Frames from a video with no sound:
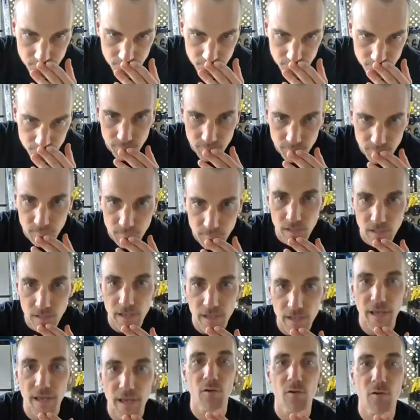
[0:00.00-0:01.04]
Yeah,
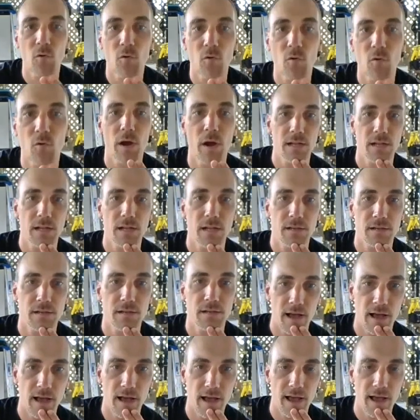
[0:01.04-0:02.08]
great.
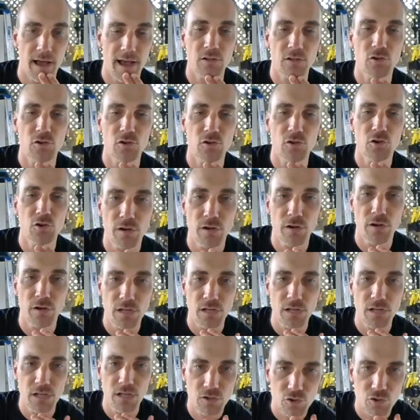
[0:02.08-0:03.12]
9, and you're in
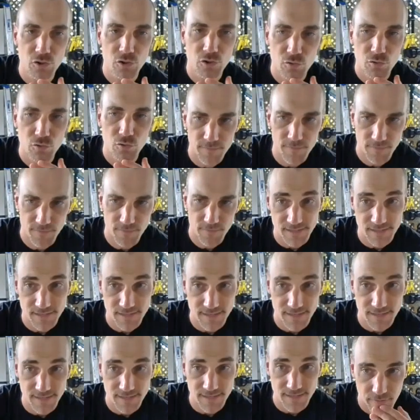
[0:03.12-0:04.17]
control of the
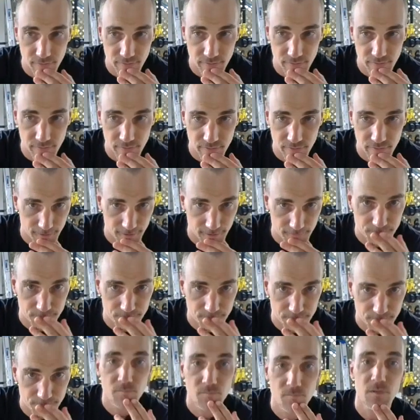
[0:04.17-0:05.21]
depth.
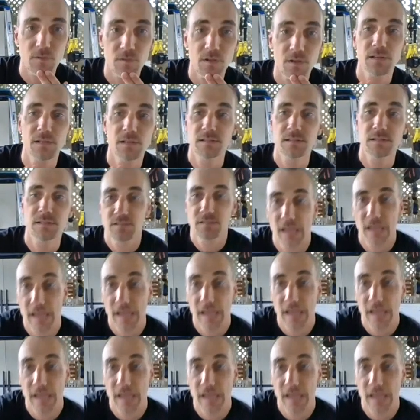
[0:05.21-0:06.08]
10.